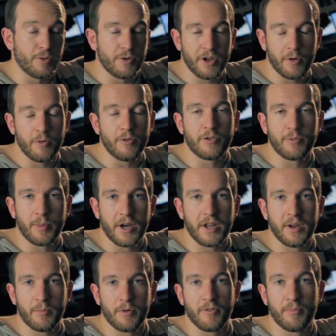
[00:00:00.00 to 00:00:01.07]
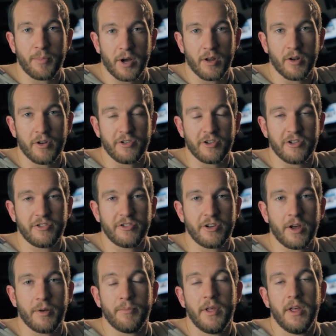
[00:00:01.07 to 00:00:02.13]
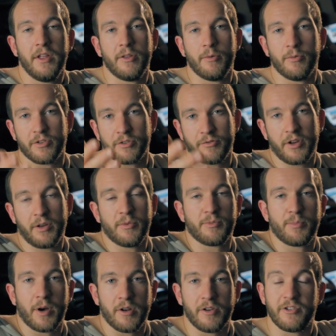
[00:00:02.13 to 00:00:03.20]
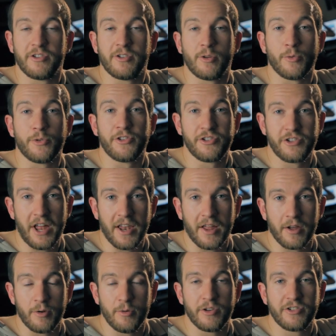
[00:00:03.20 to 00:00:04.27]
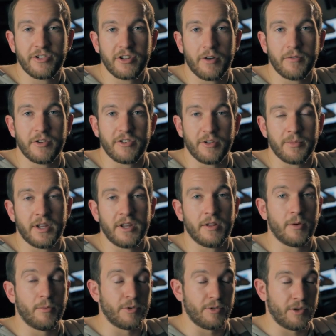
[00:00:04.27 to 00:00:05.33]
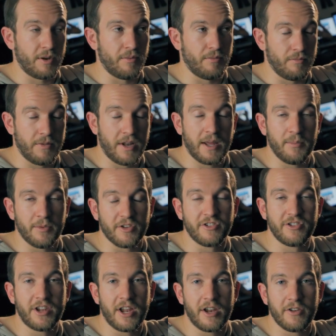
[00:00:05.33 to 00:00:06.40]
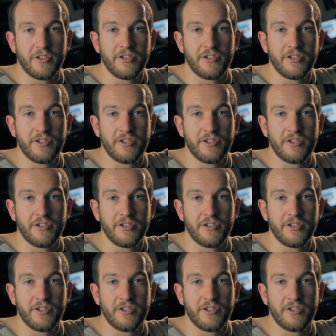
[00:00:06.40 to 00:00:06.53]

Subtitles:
notes by a number of biologists. There was a famous biologist called Stella who discovered something that was then named the Stella